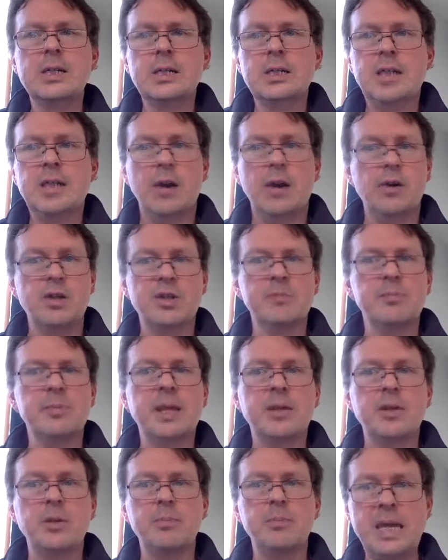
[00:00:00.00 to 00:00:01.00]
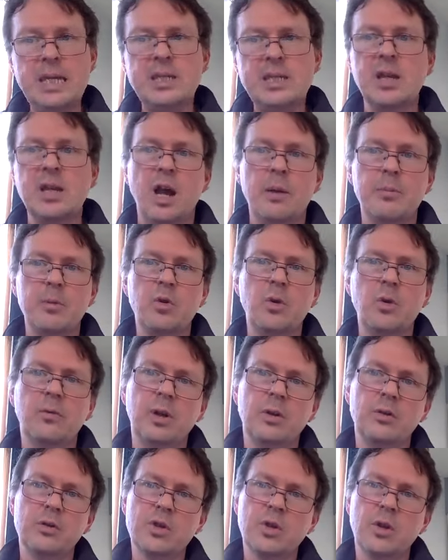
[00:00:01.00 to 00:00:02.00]
terrorism being the peacetime
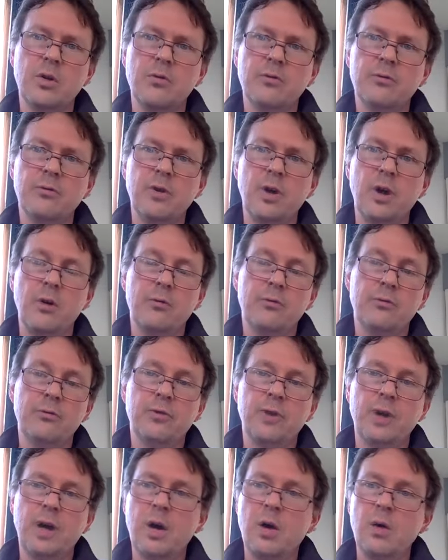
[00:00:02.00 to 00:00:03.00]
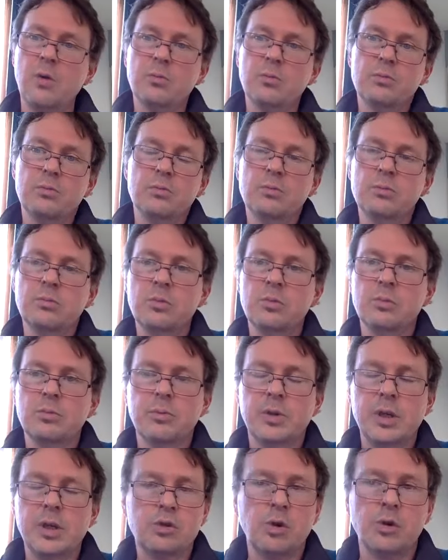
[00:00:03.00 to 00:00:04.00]
equivalent of
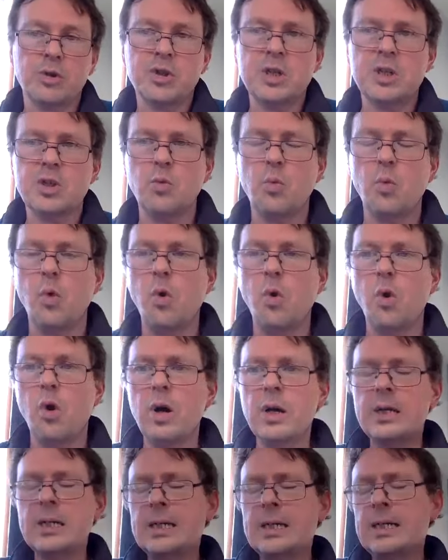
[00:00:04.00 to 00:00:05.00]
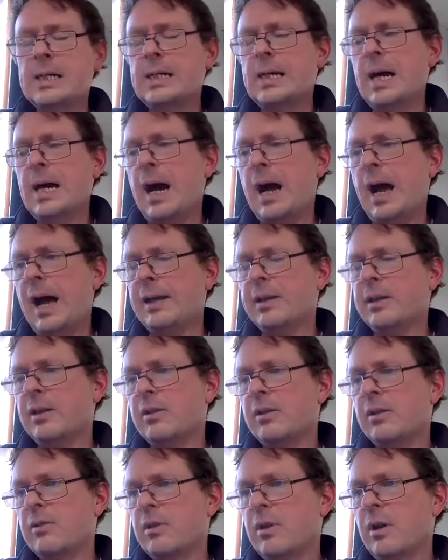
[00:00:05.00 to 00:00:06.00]
the atrocities of war,
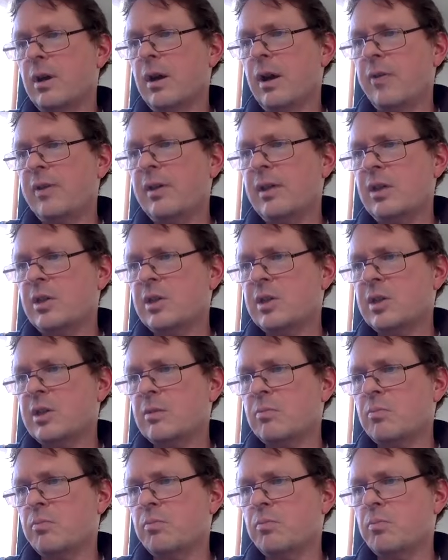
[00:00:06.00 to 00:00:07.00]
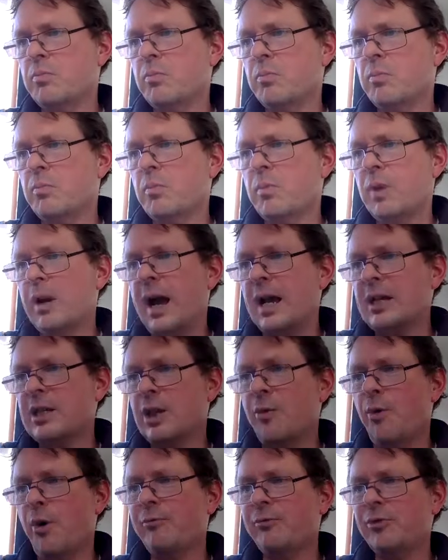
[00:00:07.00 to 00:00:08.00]
and I think this, as
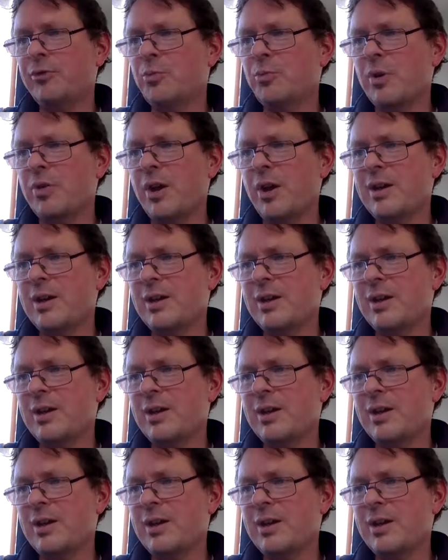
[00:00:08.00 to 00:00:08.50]
so often with